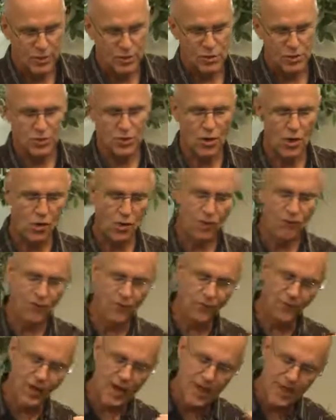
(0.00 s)
So
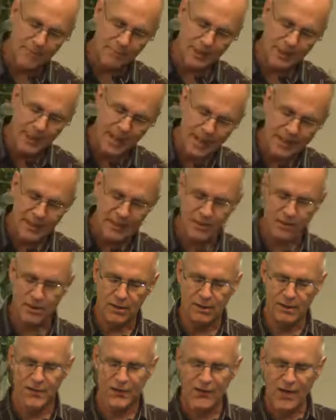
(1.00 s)
for
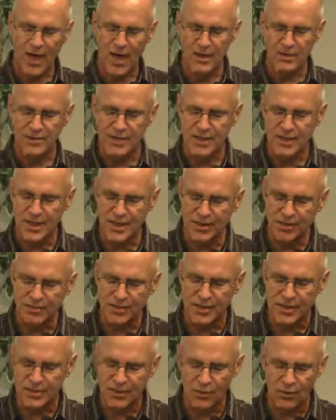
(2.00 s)
amillennial, 1,000
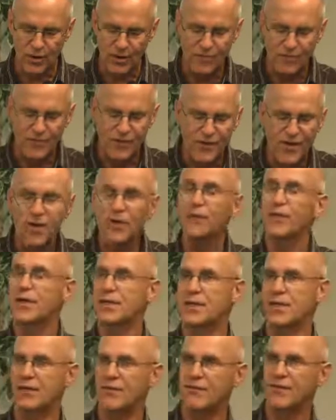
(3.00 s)
years is only
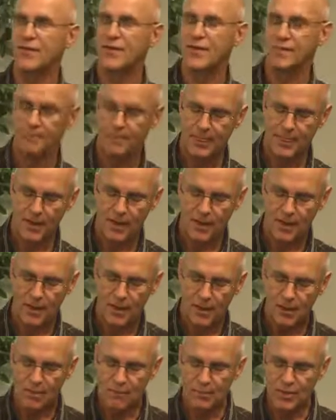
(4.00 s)
figurative.
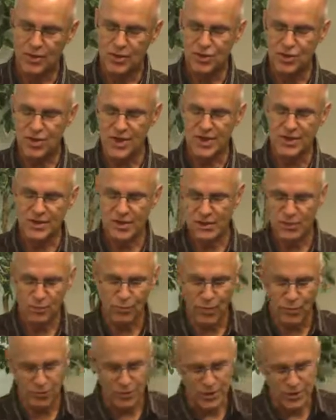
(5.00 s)
But Jesus
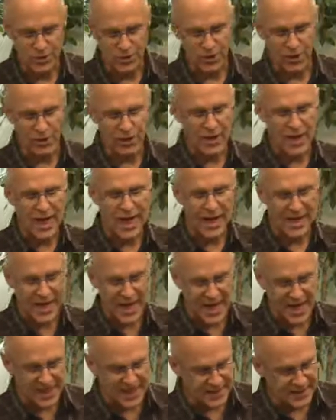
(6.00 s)
will return at
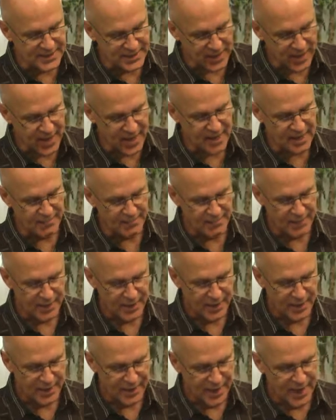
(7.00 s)
any time,
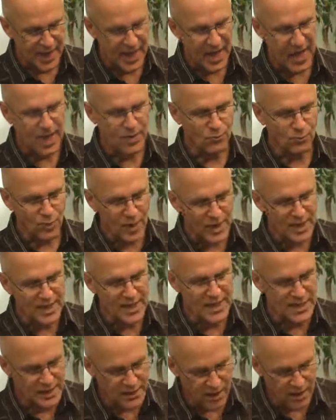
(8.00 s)
and when
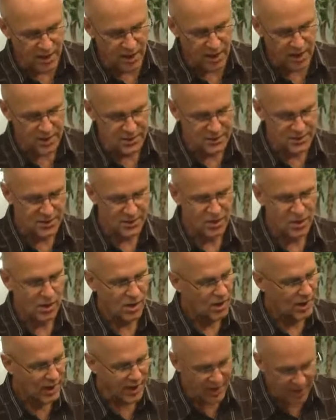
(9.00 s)
He does,
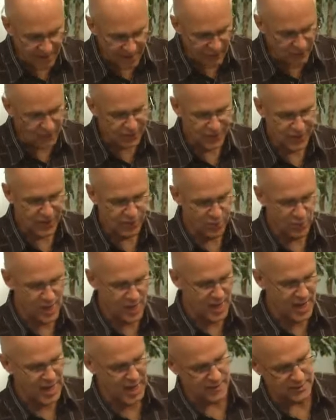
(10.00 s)
everything
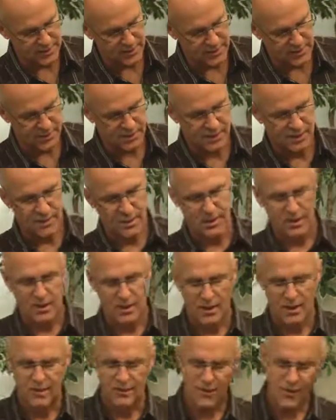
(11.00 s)
will end.
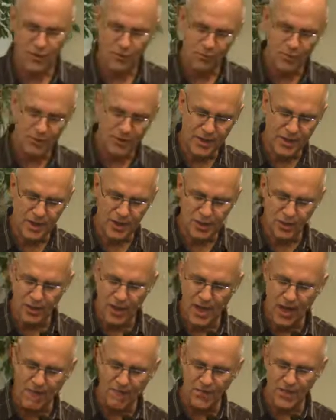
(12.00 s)
There will be a new
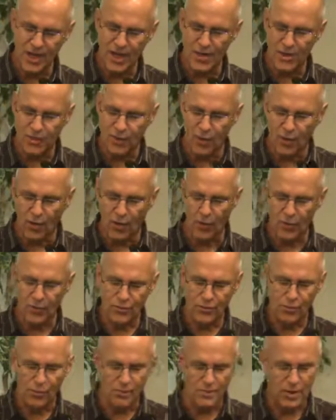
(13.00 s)
heaven, a new
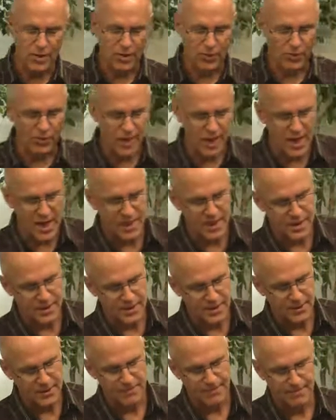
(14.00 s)
earth will be
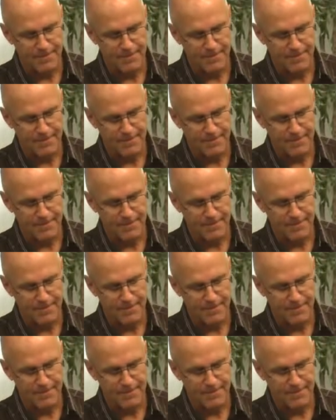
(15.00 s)
created,